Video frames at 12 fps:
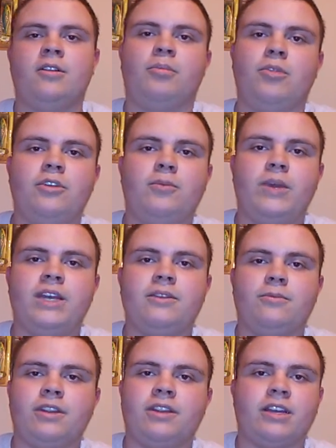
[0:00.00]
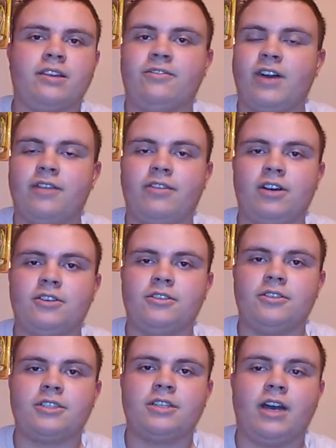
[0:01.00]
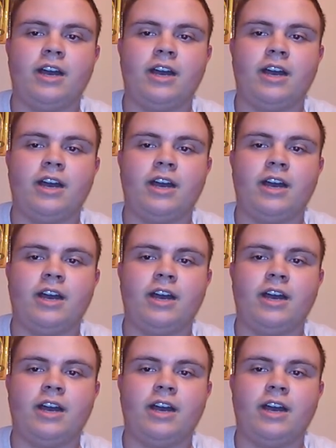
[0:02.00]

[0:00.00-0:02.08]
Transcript: bullet weight with like a 5/0 hook.